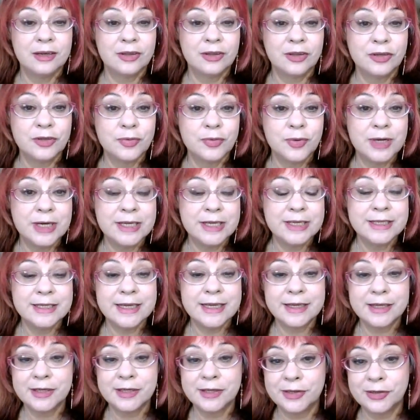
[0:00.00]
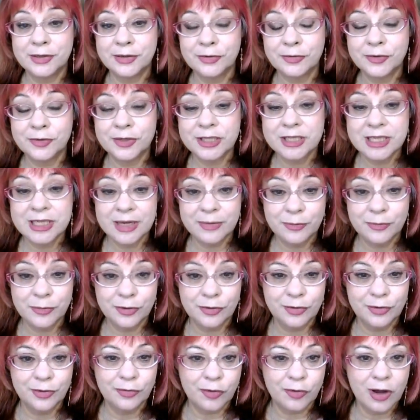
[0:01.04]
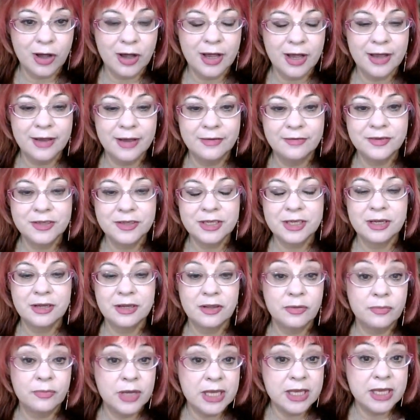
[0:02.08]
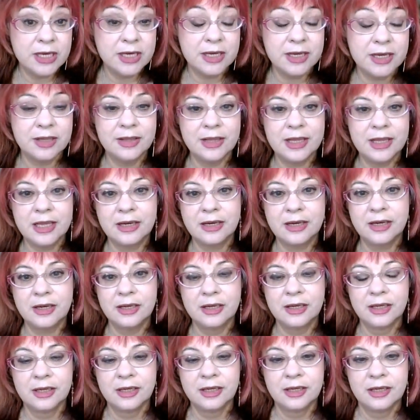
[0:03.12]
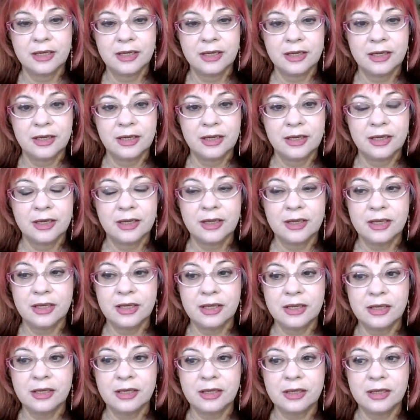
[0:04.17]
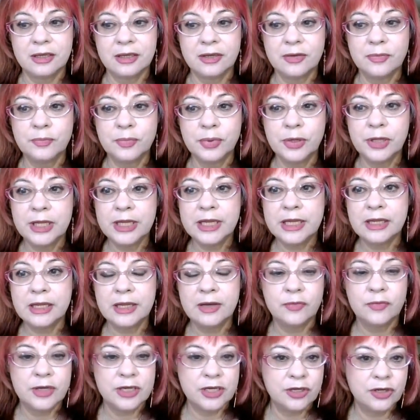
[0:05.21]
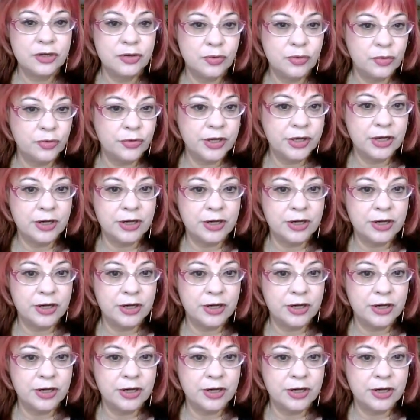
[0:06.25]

the 22nd of December arrived, the media then completely ridiculed the